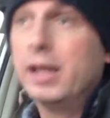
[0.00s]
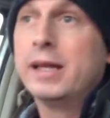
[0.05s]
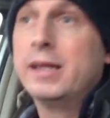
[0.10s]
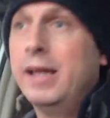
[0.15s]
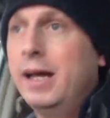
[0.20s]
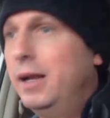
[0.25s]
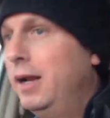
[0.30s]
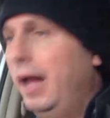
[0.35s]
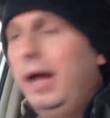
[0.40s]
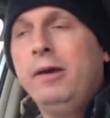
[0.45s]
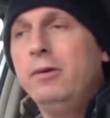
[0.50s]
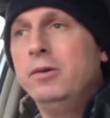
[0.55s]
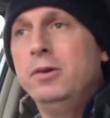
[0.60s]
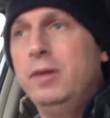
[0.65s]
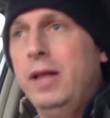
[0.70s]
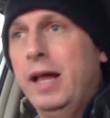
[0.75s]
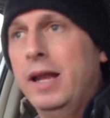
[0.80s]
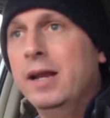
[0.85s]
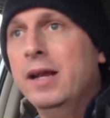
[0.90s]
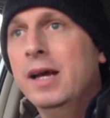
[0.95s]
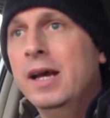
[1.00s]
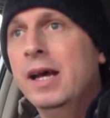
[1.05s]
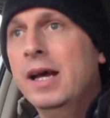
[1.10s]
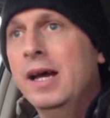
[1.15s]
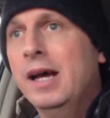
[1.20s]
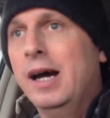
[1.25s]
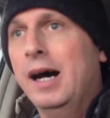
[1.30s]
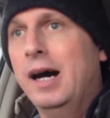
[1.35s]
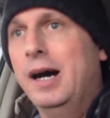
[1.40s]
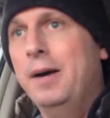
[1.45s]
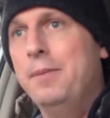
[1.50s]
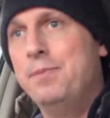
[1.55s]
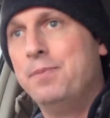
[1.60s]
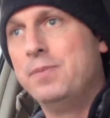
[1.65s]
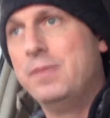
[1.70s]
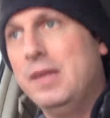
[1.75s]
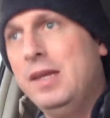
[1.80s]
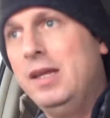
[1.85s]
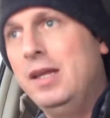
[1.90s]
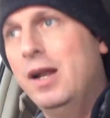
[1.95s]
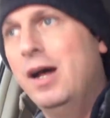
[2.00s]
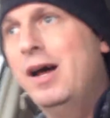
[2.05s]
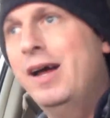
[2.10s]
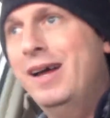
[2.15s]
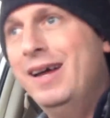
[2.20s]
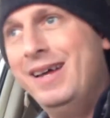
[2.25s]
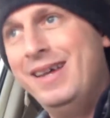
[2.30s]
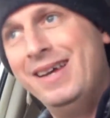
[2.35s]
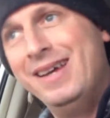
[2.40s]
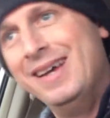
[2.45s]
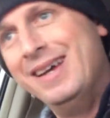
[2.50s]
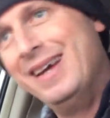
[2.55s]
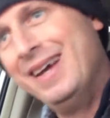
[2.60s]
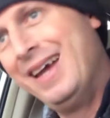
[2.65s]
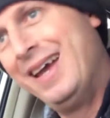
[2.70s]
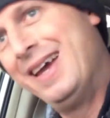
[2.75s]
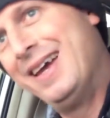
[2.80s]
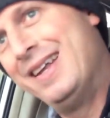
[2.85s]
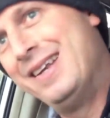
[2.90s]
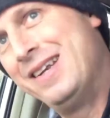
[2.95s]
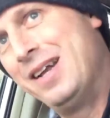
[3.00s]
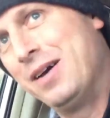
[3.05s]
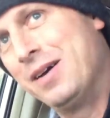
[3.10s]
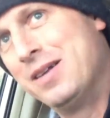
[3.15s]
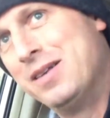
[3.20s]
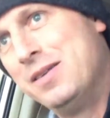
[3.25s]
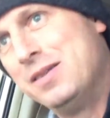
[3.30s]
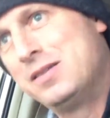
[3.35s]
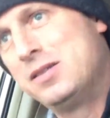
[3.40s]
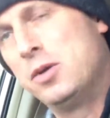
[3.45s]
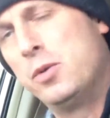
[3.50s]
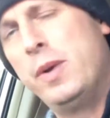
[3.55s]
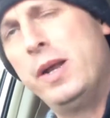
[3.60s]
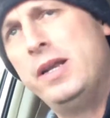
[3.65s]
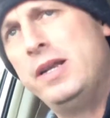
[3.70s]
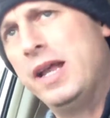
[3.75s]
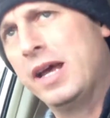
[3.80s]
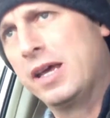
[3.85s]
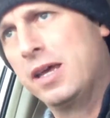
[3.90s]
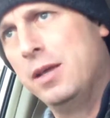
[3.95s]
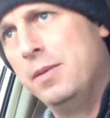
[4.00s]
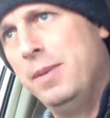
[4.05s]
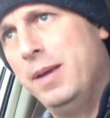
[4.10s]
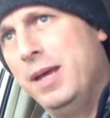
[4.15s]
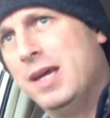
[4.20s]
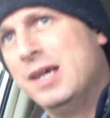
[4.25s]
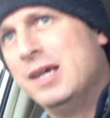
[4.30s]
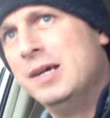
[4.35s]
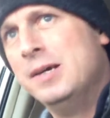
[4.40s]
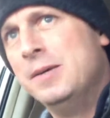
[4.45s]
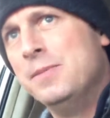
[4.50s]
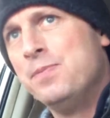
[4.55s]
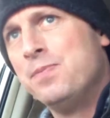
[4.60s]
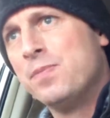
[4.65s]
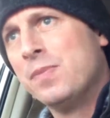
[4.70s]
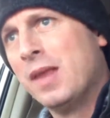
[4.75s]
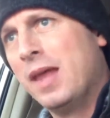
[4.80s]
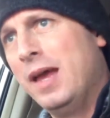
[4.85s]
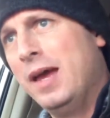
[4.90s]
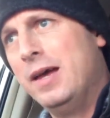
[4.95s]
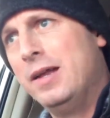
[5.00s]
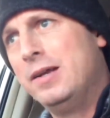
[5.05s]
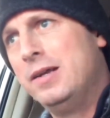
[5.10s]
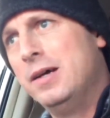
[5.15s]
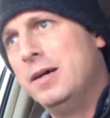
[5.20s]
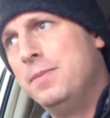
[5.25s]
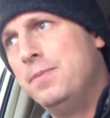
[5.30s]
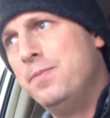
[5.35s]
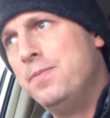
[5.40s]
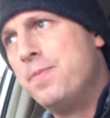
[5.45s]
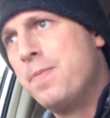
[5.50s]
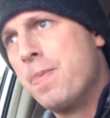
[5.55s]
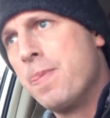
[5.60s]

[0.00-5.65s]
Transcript: like that. I don't do that. You know, and it's the redneck in me. And